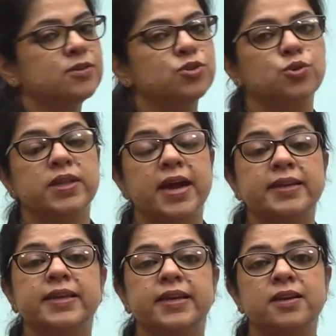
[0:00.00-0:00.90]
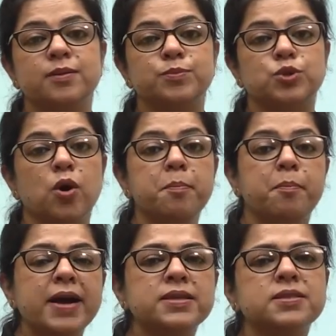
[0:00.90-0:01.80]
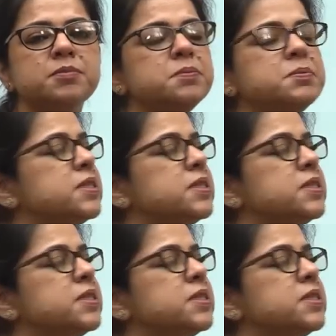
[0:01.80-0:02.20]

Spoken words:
so that they can absorb maximum